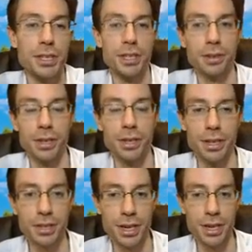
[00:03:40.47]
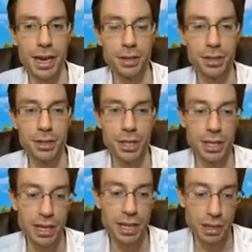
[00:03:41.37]
And, there's an analogy
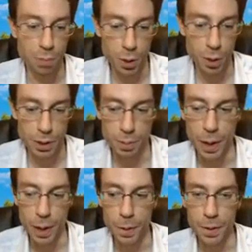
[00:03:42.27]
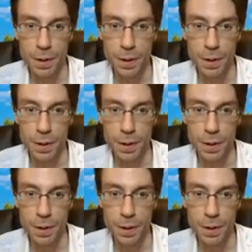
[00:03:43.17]
in a book about